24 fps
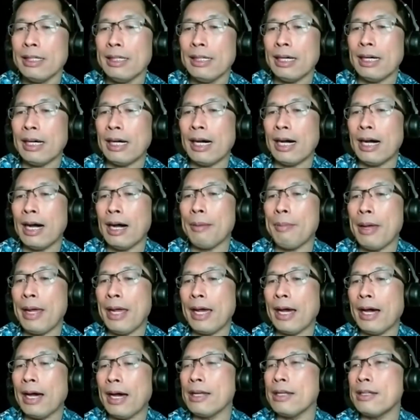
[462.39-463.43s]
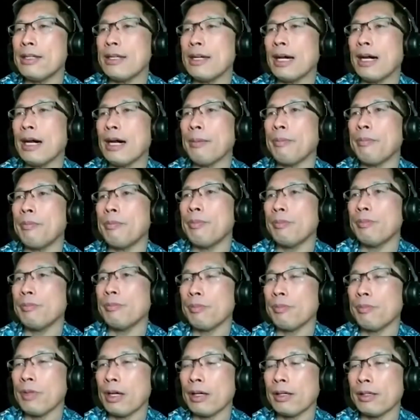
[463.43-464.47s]
and uh,
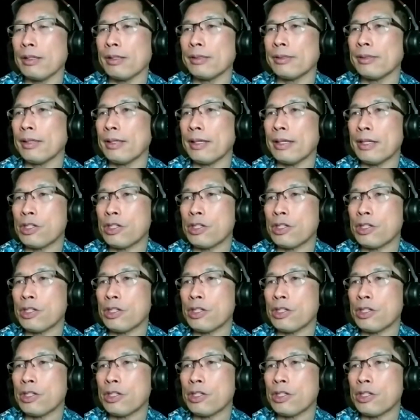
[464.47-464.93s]
an